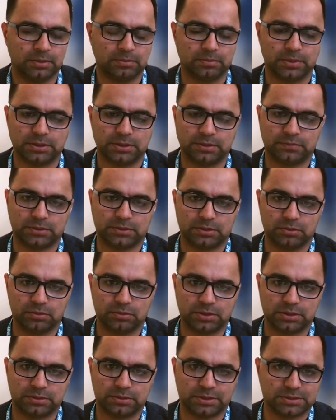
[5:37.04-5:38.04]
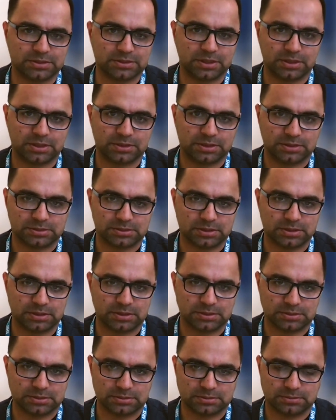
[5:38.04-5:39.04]
But if the local trust guideline
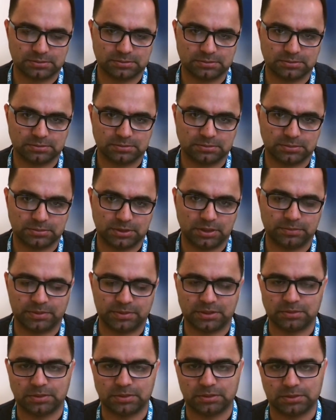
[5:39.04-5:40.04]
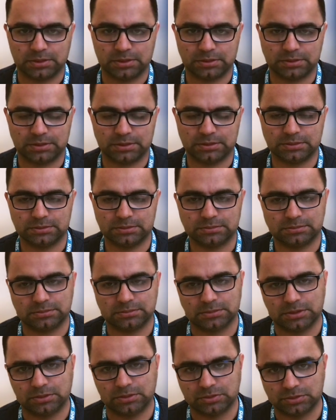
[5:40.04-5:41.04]
says keep it above 100,
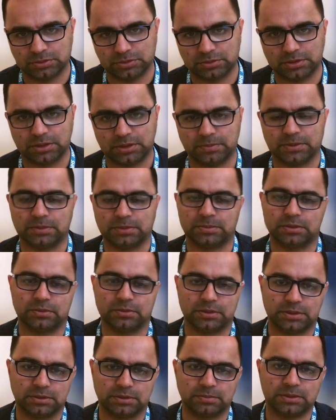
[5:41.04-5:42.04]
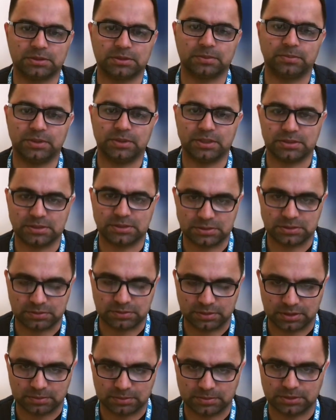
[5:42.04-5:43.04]
then you should keep it above 100. But the BSH
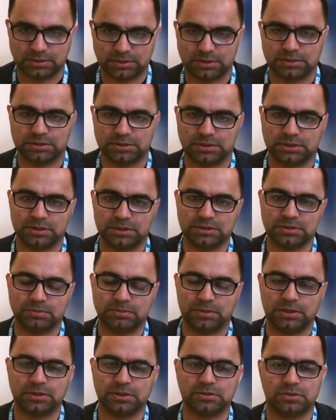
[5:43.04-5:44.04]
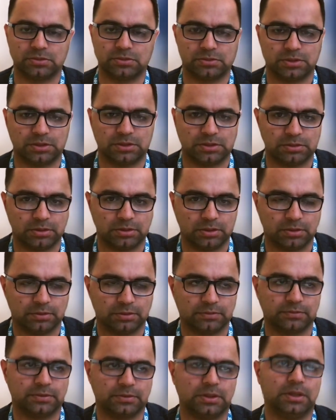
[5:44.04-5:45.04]
recommendation is British Society
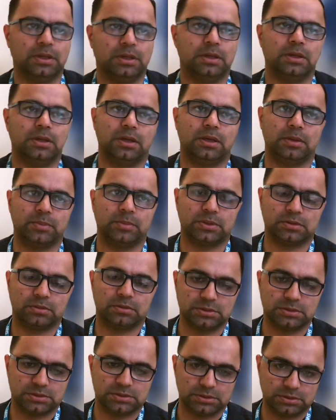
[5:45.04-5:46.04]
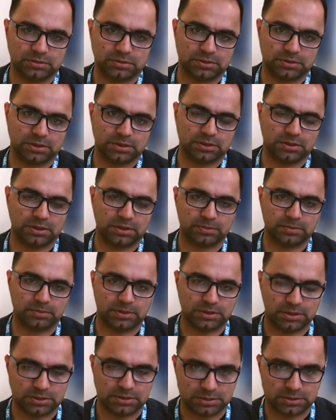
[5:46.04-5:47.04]
of Hematology UK
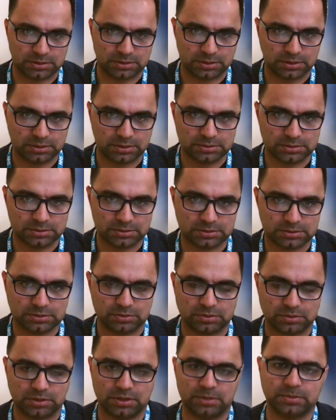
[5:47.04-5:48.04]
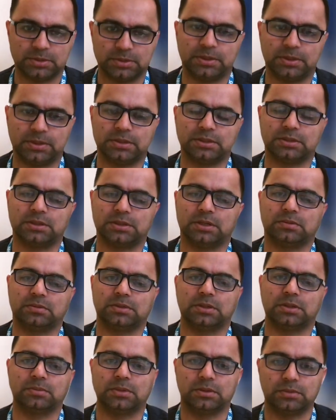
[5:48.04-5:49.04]
recommendation is to keep the platelet count
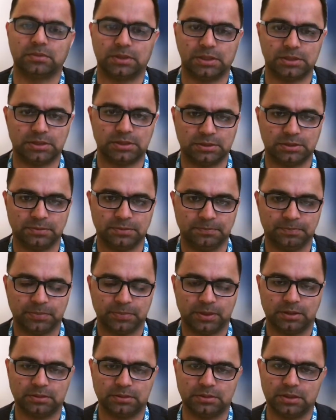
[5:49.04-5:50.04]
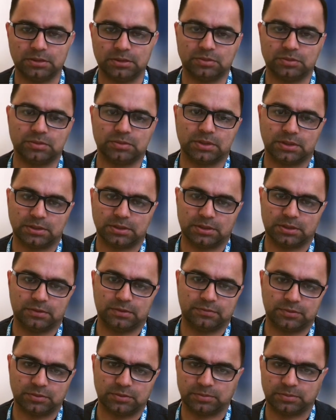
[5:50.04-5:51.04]
above 80. Then you can give
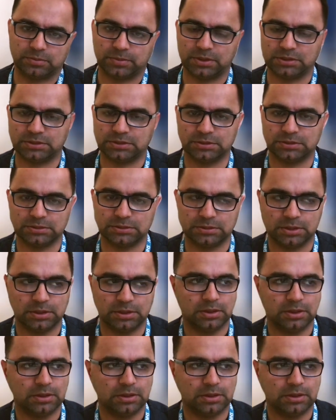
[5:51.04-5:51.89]
your patient,